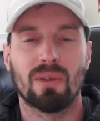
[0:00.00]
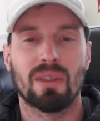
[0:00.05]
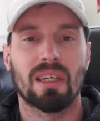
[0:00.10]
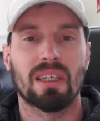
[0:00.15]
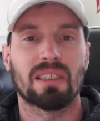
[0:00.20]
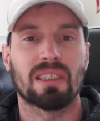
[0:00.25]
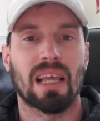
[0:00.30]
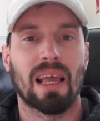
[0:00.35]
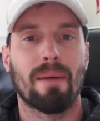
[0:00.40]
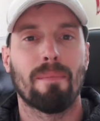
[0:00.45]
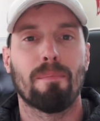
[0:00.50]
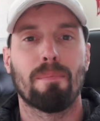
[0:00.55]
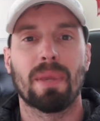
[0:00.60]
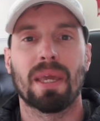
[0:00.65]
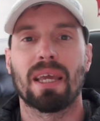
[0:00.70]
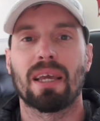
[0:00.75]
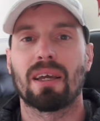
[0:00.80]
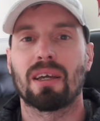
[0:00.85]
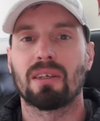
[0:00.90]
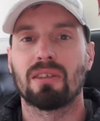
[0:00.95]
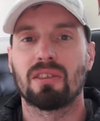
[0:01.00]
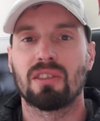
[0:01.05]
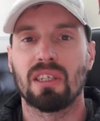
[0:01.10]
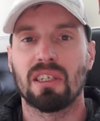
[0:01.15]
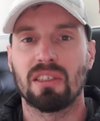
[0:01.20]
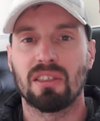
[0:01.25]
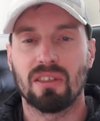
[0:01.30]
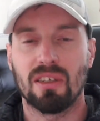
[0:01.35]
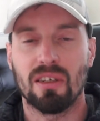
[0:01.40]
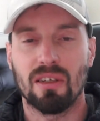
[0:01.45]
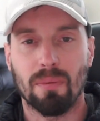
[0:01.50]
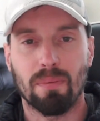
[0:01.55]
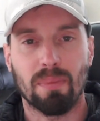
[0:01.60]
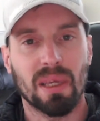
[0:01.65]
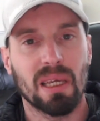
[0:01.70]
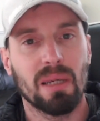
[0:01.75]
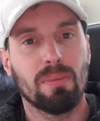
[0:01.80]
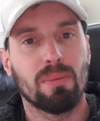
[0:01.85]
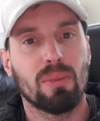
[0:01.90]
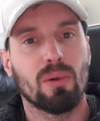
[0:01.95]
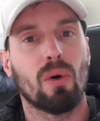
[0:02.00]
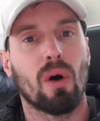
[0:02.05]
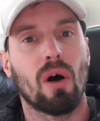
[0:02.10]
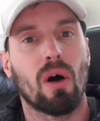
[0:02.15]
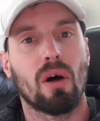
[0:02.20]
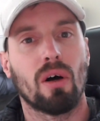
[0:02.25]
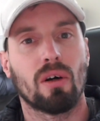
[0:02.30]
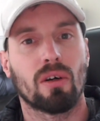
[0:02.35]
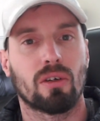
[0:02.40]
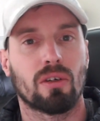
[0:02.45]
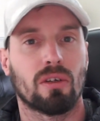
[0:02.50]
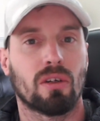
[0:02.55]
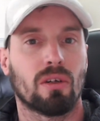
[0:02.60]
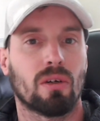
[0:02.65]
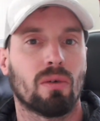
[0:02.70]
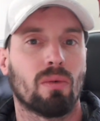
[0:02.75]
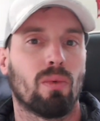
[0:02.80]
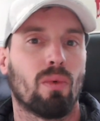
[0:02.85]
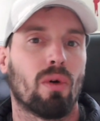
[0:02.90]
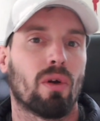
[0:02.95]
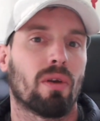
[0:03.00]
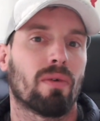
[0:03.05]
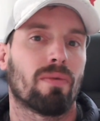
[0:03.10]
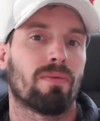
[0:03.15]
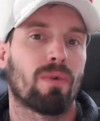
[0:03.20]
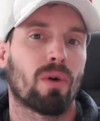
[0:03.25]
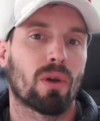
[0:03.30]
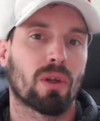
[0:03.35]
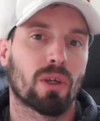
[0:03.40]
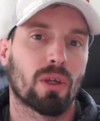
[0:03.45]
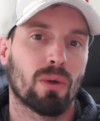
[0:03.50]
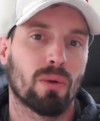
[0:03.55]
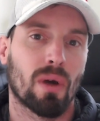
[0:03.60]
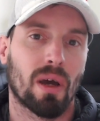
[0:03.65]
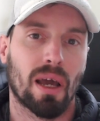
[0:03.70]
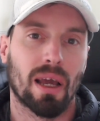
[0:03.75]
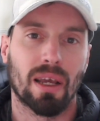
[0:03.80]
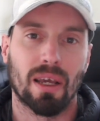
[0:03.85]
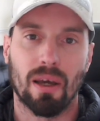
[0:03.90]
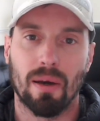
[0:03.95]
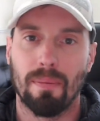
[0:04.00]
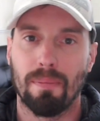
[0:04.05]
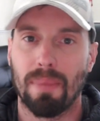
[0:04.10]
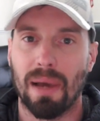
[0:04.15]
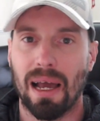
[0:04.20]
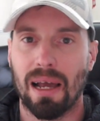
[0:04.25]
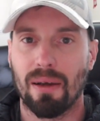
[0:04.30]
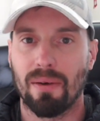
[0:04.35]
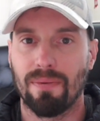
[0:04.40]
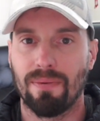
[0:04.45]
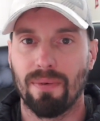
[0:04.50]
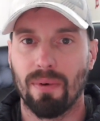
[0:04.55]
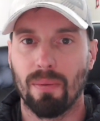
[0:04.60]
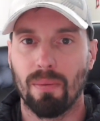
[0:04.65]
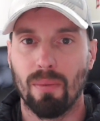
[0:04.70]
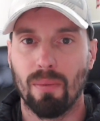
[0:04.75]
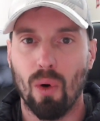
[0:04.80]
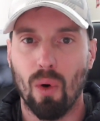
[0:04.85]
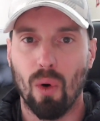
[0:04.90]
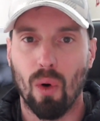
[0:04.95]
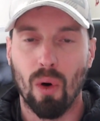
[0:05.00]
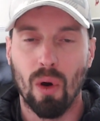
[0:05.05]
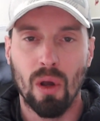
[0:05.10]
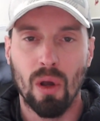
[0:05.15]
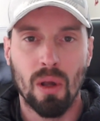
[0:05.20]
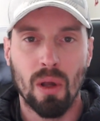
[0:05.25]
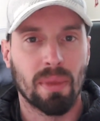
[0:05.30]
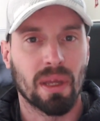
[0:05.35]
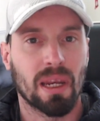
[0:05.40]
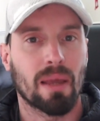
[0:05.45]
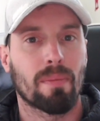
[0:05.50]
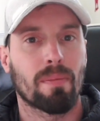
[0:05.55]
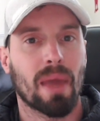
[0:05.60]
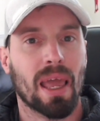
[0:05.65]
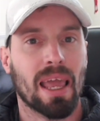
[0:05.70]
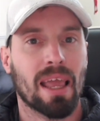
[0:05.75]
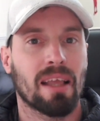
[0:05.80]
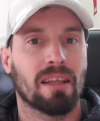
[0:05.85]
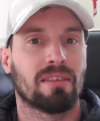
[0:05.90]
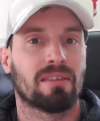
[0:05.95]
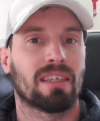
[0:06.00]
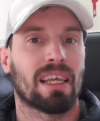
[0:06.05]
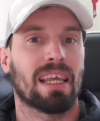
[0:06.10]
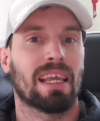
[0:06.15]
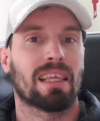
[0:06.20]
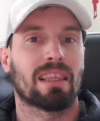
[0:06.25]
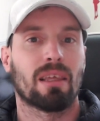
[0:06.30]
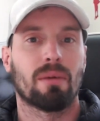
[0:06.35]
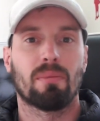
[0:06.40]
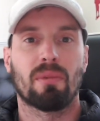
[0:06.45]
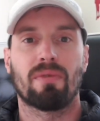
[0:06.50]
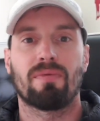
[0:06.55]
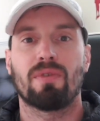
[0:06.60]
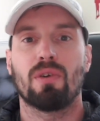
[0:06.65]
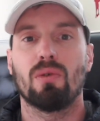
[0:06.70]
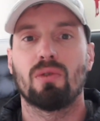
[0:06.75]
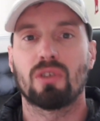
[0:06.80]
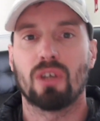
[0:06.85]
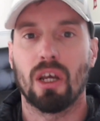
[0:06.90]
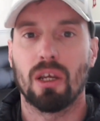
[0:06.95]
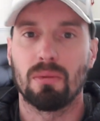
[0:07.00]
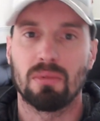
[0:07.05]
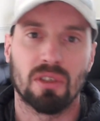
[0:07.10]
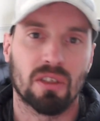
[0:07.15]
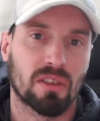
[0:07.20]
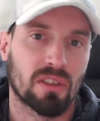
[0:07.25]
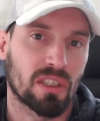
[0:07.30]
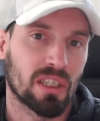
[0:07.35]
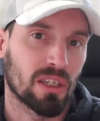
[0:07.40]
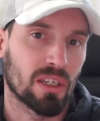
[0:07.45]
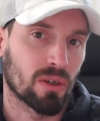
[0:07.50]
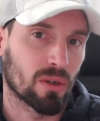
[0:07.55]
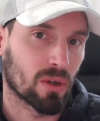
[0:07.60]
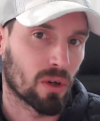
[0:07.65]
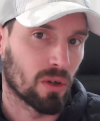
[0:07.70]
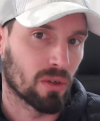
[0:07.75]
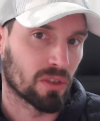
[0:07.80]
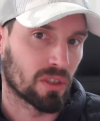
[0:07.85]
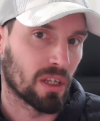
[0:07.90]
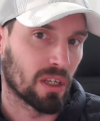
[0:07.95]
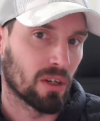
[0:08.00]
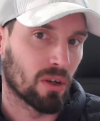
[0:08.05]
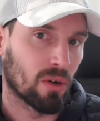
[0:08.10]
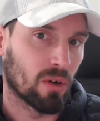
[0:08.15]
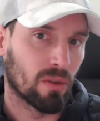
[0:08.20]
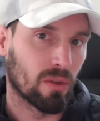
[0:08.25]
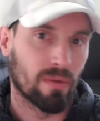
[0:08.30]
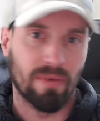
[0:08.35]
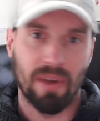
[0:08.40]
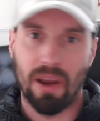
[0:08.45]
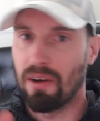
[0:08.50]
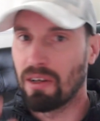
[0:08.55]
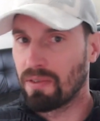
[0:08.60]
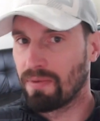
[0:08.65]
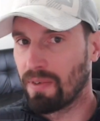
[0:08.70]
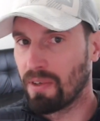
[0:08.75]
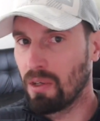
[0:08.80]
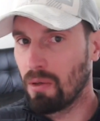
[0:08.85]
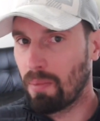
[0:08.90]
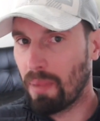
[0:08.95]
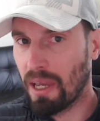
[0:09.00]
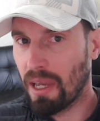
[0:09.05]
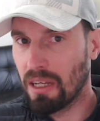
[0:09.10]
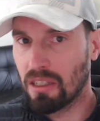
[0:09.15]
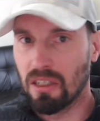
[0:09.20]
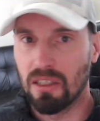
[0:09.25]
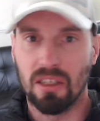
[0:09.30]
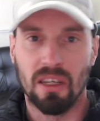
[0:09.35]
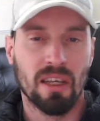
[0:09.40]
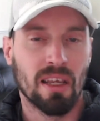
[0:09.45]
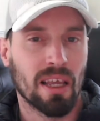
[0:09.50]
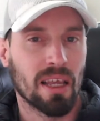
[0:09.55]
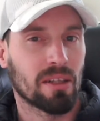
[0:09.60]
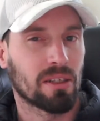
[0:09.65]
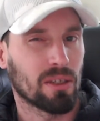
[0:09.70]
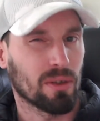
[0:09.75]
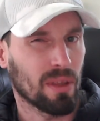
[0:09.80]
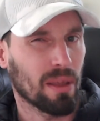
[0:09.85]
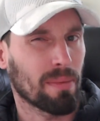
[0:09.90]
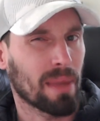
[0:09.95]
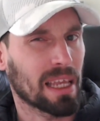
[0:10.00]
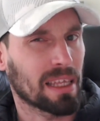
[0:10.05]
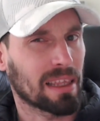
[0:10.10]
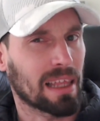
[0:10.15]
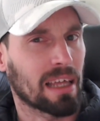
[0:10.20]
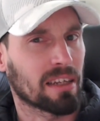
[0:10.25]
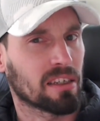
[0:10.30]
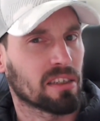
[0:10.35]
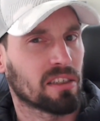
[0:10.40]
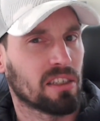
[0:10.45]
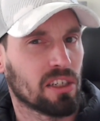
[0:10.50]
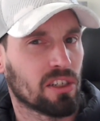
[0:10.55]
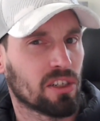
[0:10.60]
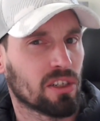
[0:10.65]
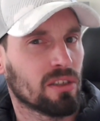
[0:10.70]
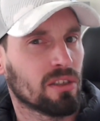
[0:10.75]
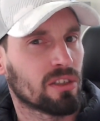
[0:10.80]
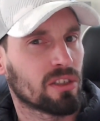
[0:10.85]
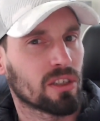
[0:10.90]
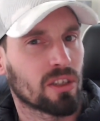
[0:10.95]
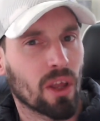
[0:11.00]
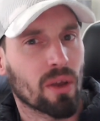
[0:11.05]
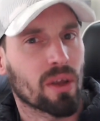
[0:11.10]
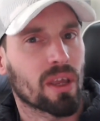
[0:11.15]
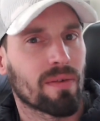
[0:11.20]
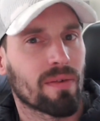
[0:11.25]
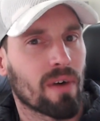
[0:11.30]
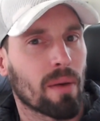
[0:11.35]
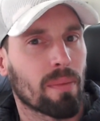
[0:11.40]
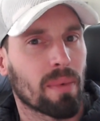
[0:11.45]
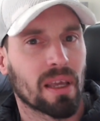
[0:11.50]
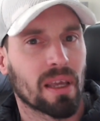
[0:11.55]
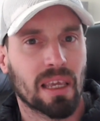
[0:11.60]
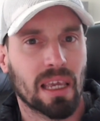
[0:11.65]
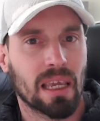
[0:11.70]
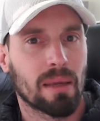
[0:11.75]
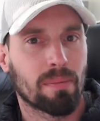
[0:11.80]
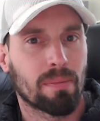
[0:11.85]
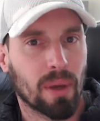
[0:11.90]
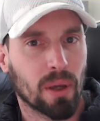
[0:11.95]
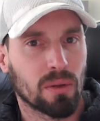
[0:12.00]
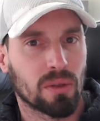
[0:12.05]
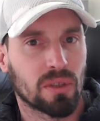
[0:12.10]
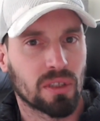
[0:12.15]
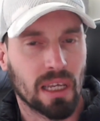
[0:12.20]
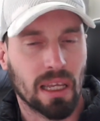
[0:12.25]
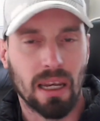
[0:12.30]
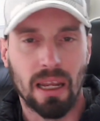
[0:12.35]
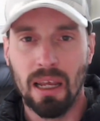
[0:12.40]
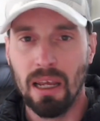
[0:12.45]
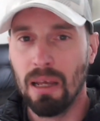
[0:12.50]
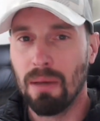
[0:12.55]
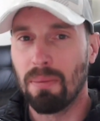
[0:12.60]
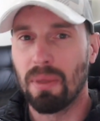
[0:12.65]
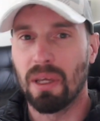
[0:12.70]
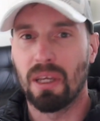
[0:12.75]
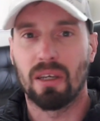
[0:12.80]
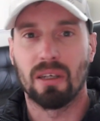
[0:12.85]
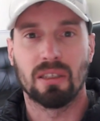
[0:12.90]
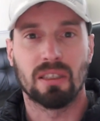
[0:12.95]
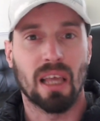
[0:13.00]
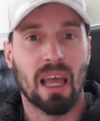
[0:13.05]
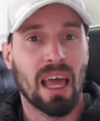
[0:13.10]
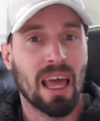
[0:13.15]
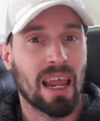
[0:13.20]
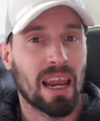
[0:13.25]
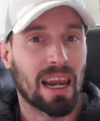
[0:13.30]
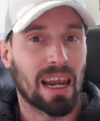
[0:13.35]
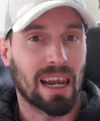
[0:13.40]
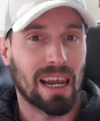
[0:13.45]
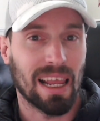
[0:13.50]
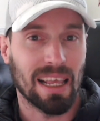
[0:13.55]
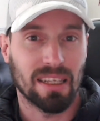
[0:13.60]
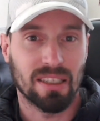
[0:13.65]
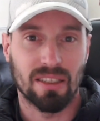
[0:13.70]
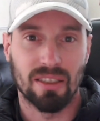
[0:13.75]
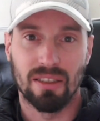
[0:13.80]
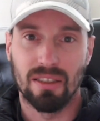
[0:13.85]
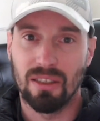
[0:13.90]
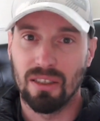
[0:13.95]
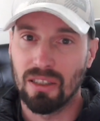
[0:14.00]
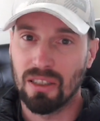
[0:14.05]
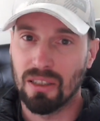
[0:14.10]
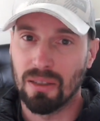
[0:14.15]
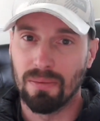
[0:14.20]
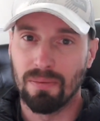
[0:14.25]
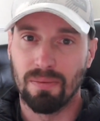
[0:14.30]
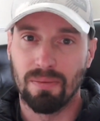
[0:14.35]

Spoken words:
this and being consistent, people are gonna want to follow you and come back for more. But it may take them a few times to see your content on the various For You pages until they make that decision. So don't give up and keep posting, because lessons